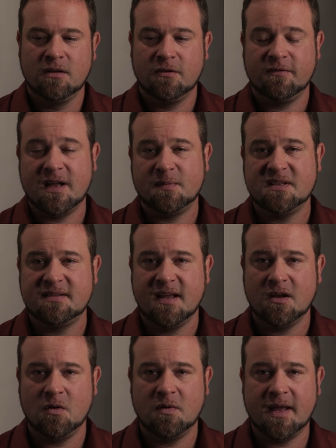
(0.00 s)
Your family's
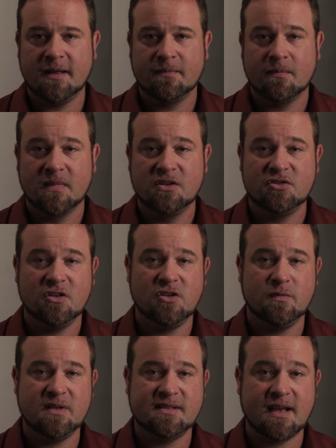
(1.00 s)
taken away. Should
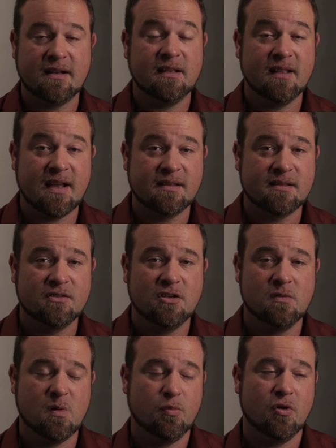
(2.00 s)
you be sad? Yes.
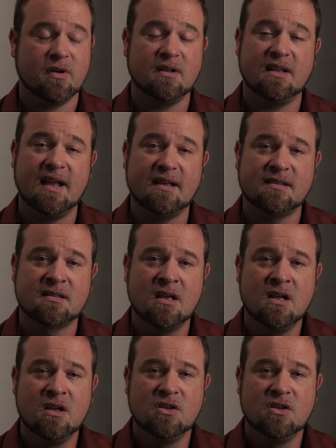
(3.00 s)
Should you be broken? Yes.